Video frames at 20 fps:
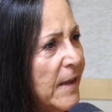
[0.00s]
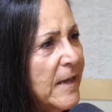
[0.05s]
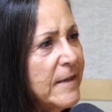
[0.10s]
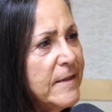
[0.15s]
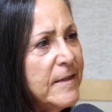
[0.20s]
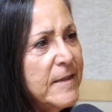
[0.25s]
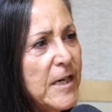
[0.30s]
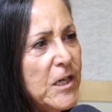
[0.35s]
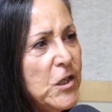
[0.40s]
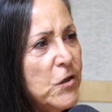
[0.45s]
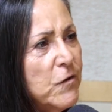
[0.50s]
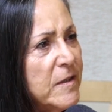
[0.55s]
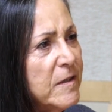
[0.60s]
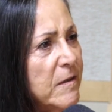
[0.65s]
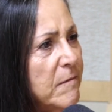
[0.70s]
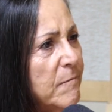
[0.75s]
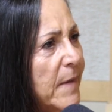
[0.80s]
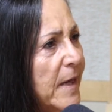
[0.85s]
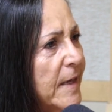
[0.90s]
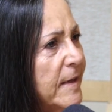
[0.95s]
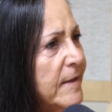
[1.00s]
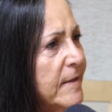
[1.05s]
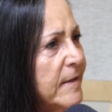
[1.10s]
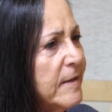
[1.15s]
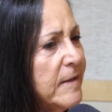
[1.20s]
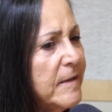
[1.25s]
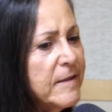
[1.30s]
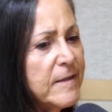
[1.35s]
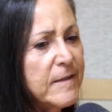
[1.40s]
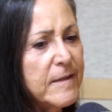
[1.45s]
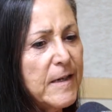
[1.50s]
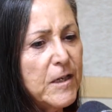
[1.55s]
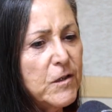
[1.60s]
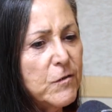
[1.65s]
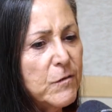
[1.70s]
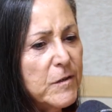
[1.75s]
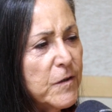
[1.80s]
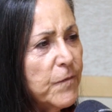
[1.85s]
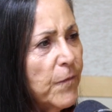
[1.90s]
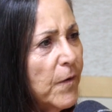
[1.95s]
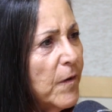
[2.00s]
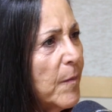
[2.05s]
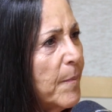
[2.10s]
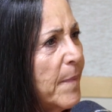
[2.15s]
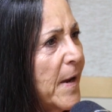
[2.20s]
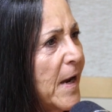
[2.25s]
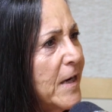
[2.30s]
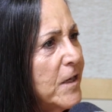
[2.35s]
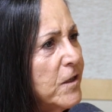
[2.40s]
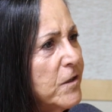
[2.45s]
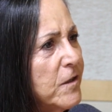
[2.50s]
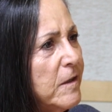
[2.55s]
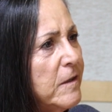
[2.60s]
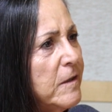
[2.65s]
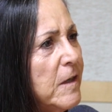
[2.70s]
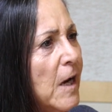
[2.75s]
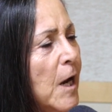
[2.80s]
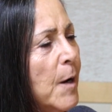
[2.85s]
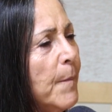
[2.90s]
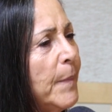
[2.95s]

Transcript: that's dangerous in medicine it's dangerous for the patient